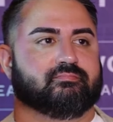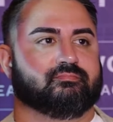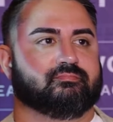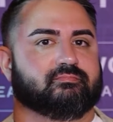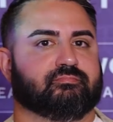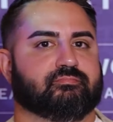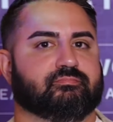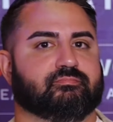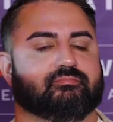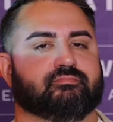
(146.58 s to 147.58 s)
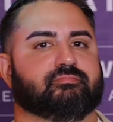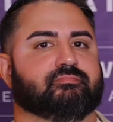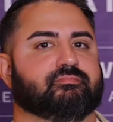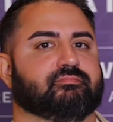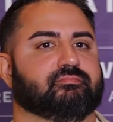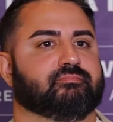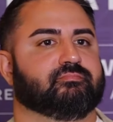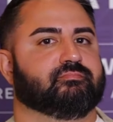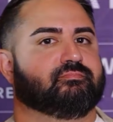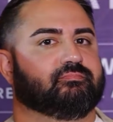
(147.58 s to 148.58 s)

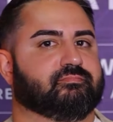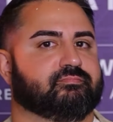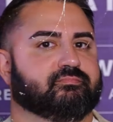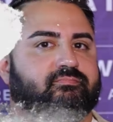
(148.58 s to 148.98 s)
[no speech]